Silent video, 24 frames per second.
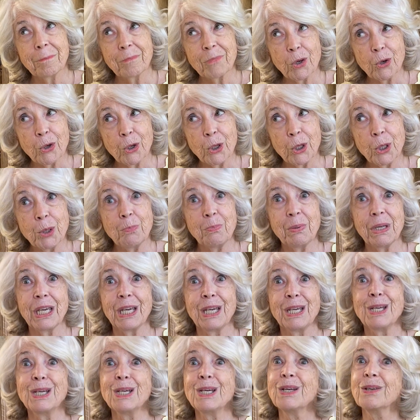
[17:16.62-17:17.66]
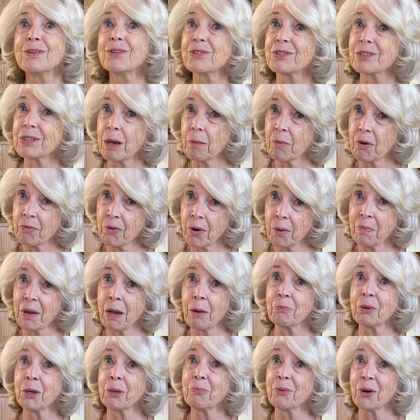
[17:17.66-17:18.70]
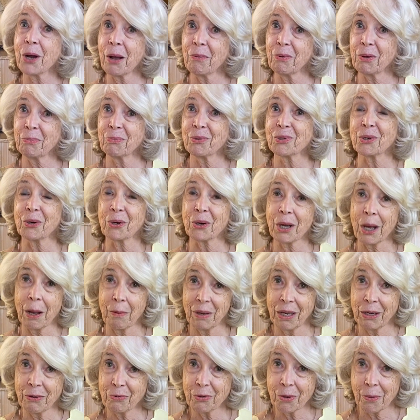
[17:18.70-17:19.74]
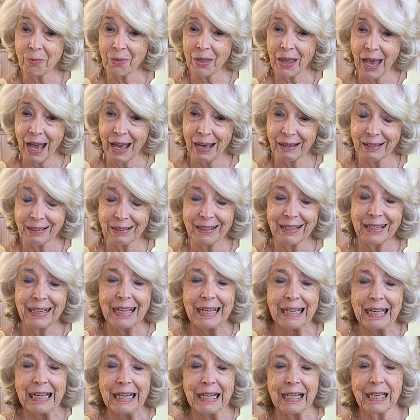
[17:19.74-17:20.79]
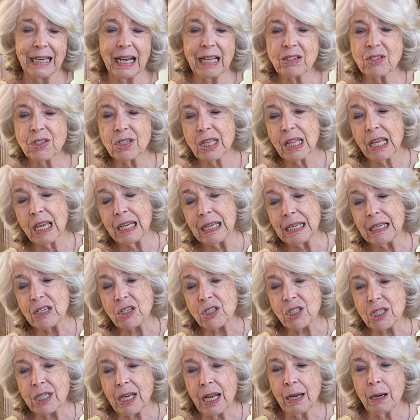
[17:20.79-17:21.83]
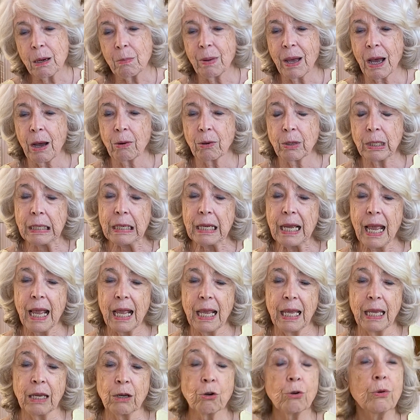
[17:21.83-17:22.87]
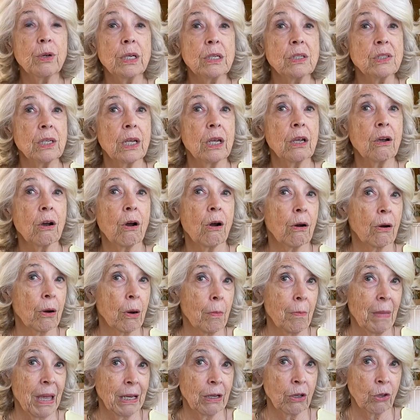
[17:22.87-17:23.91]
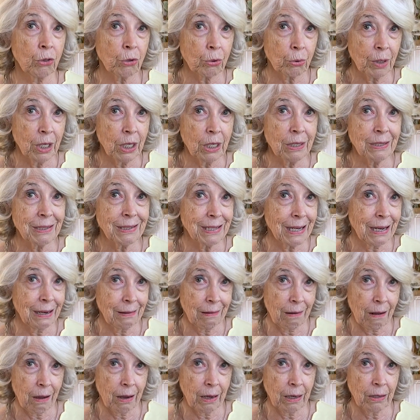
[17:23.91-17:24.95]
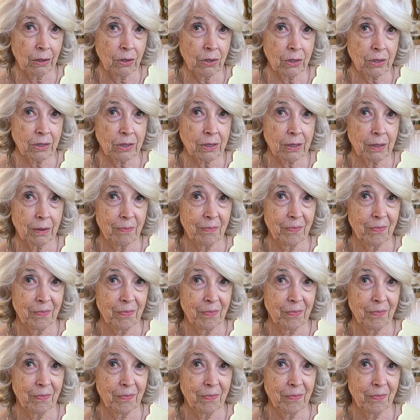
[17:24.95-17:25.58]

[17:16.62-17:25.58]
Could be some of our memory problems are coming from that. Let's think instead about increasing our omega-3s and 9s,